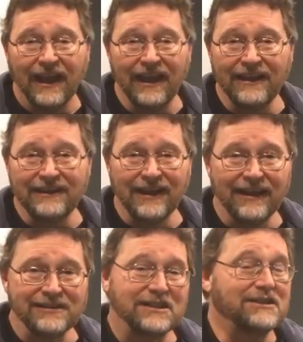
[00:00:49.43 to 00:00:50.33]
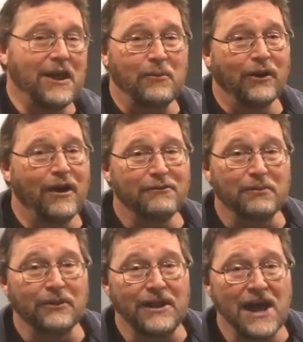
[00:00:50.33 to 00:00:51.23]
And it's just a lot more
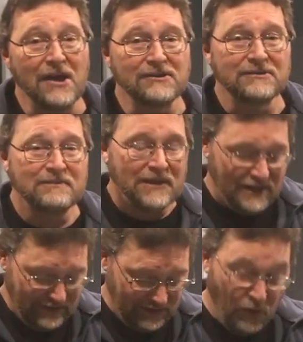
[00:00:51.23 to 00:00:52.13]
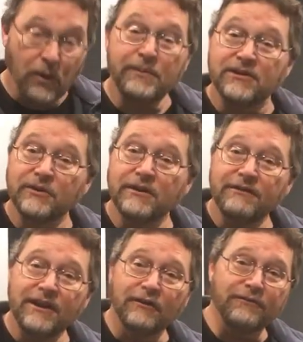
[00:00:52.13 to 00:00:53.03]
comfortable in the house. So we'll be doing the
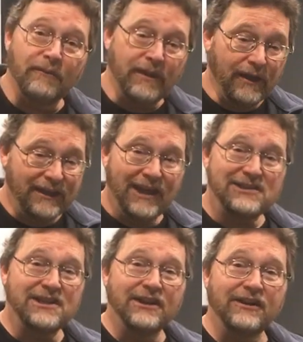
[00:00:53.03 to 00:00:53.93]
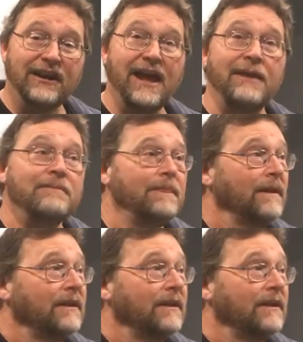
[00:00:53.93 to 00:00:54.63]
video from the kitchen here today.